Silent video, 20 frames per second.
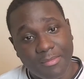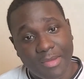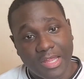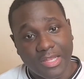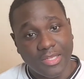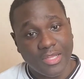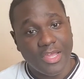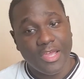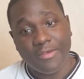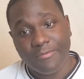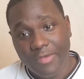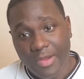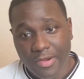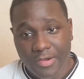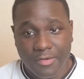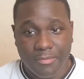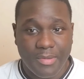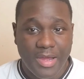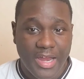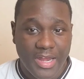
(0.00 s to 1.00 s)
I love
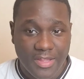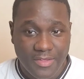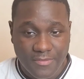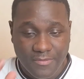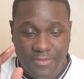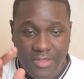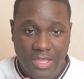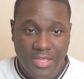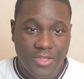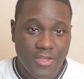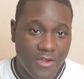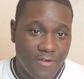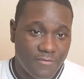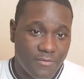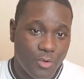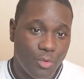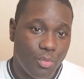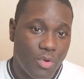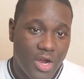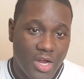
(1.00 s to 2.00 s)
everybody. Thank y'all for
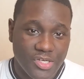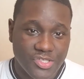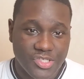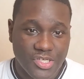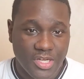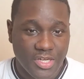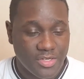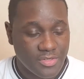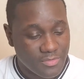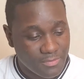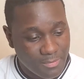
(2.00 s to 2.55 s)
watching.